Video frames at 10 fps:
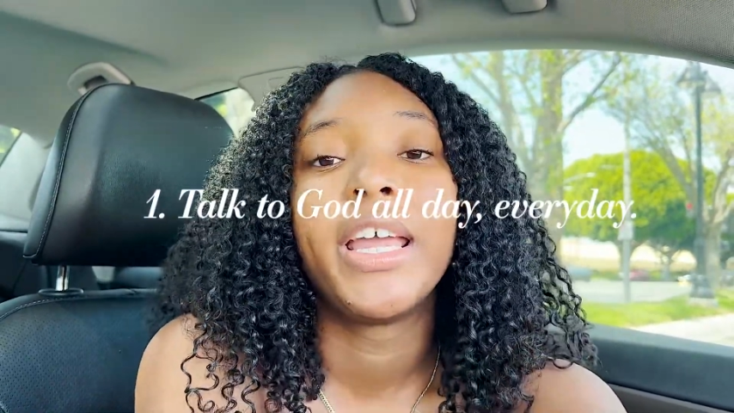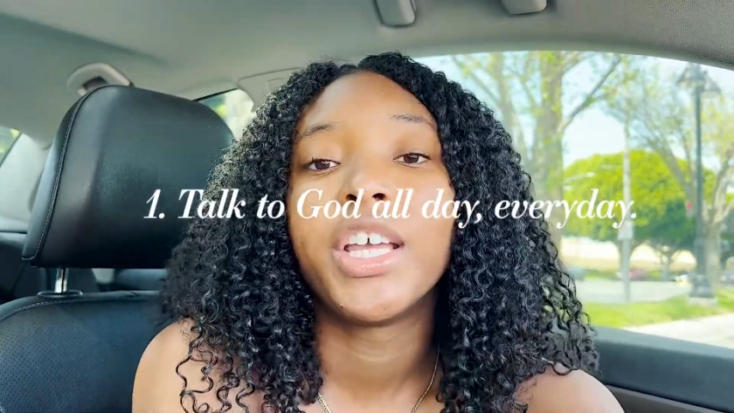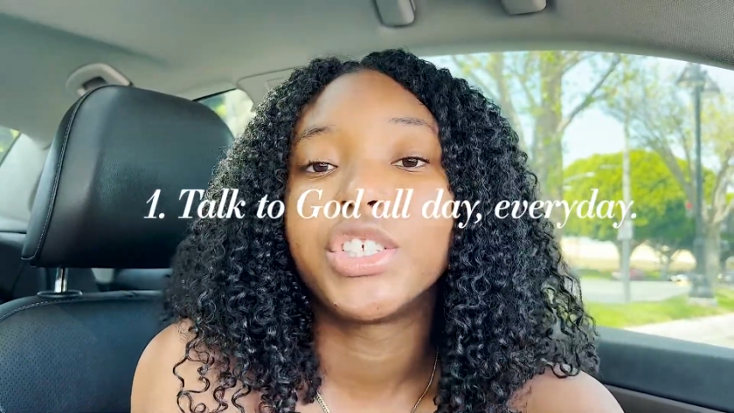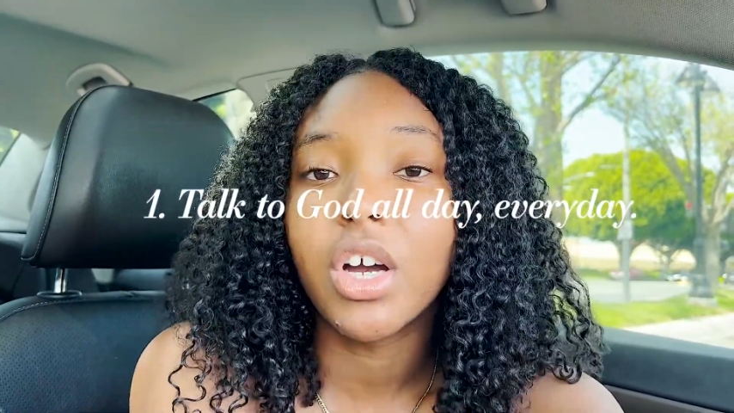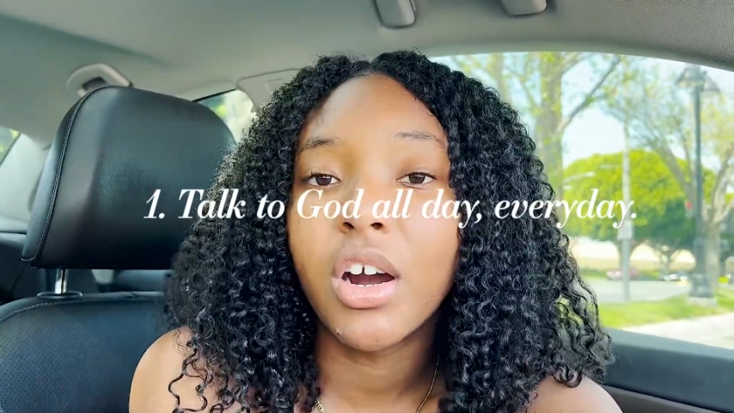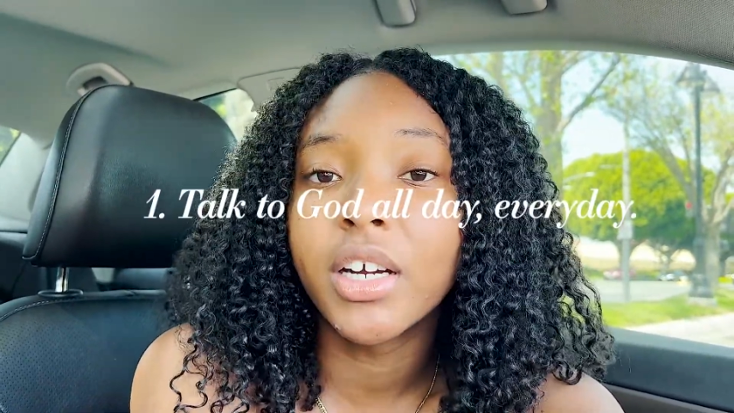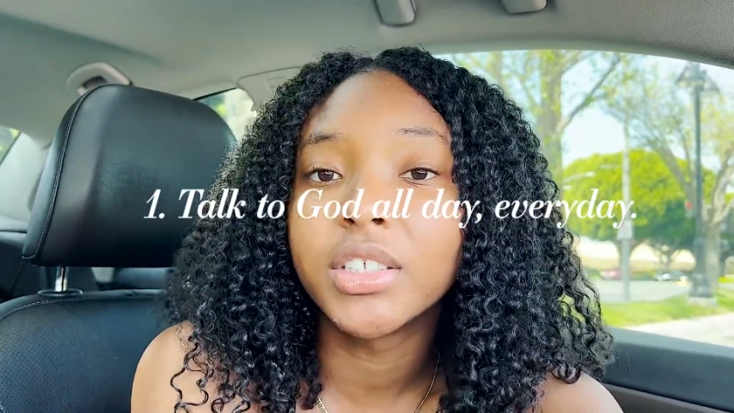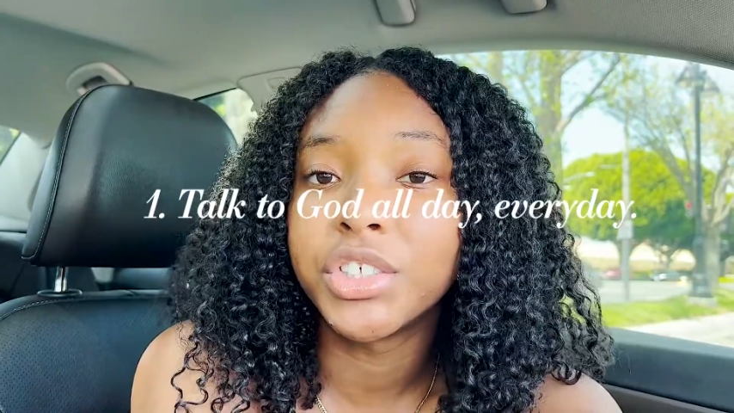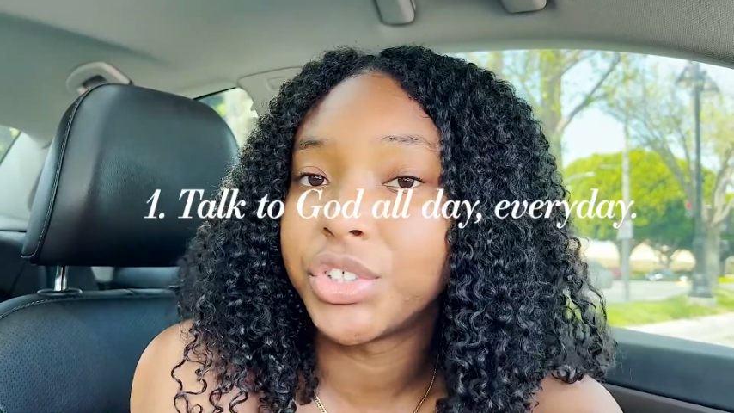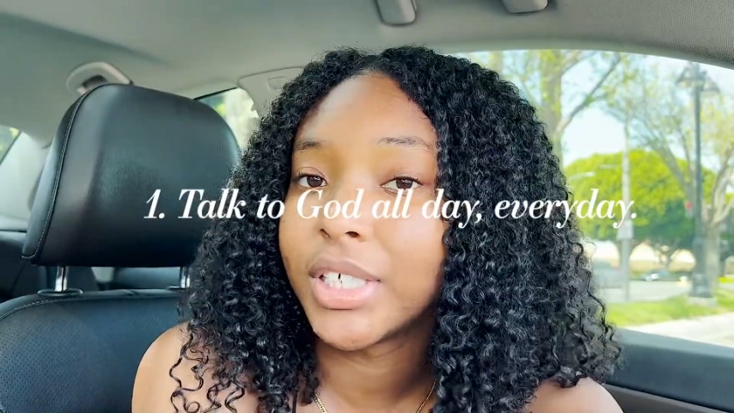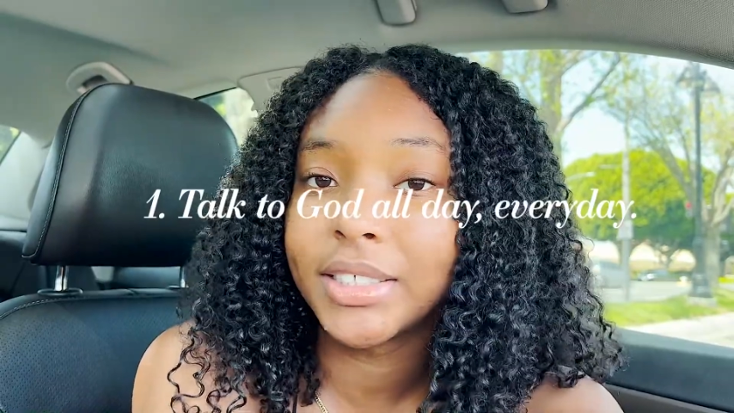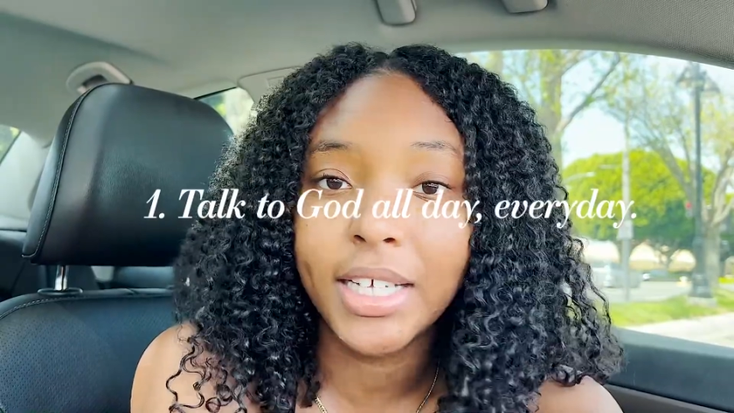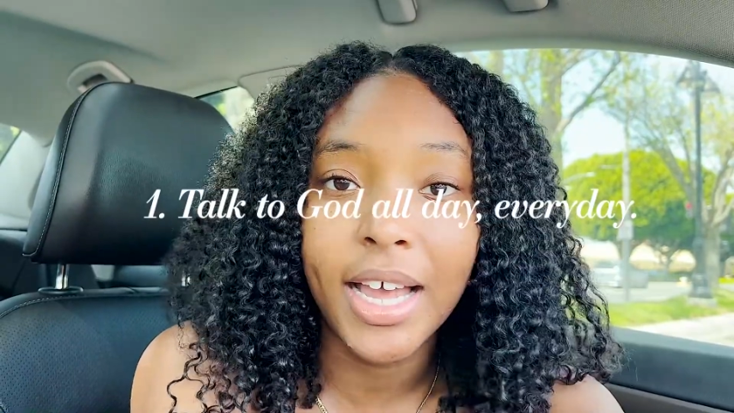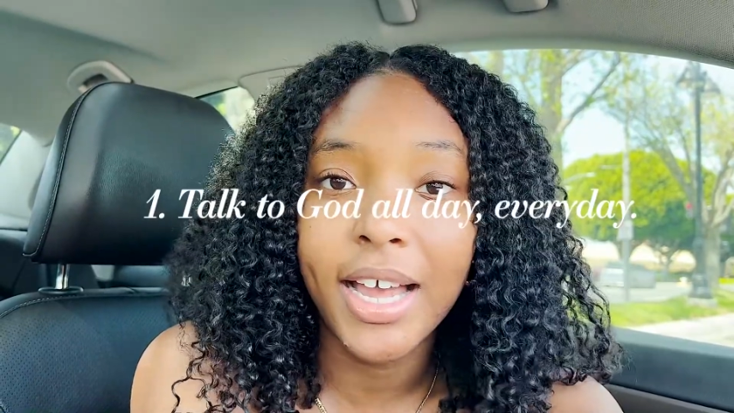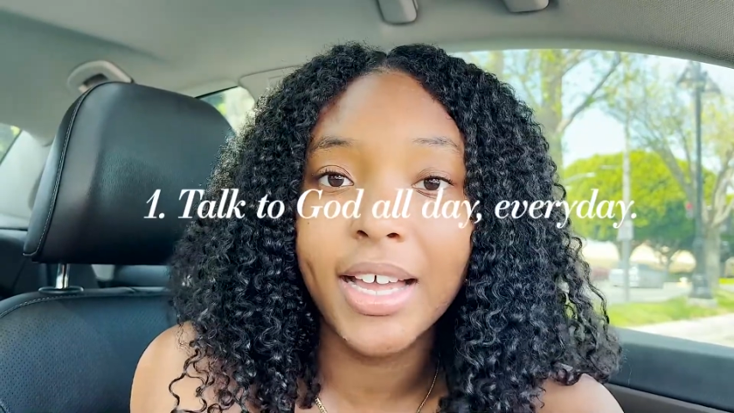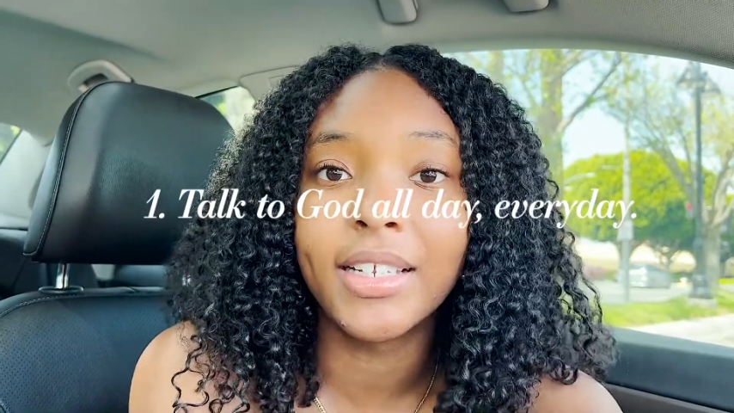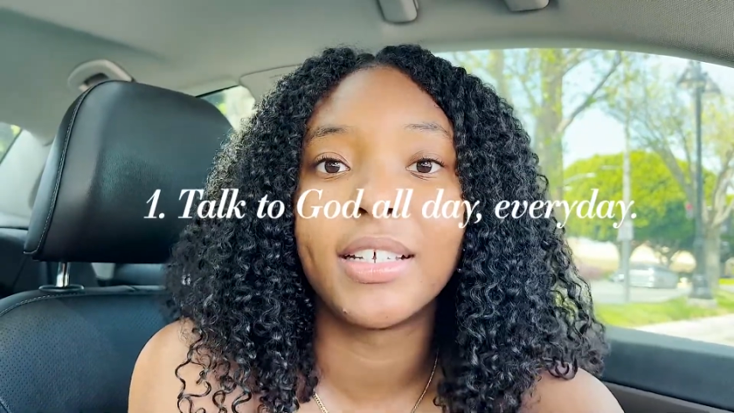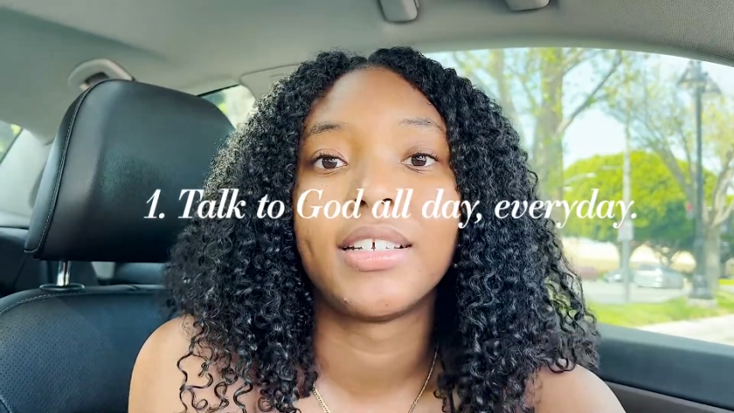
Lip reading: It's hard to trust God.